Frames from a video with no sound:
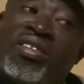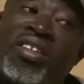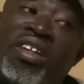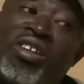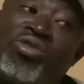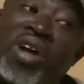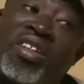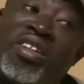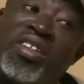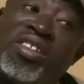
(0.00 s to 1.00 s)
they need to
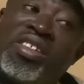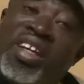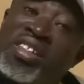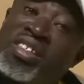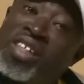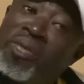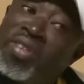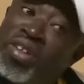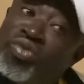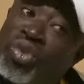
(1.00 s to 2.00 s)
at least get
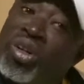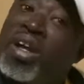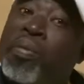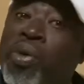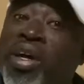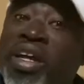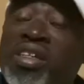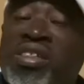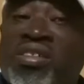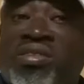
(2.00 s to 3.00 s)
something for their
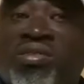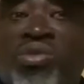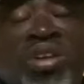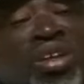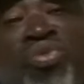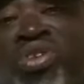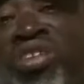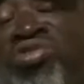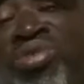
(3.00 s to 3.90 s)
pockets when they finish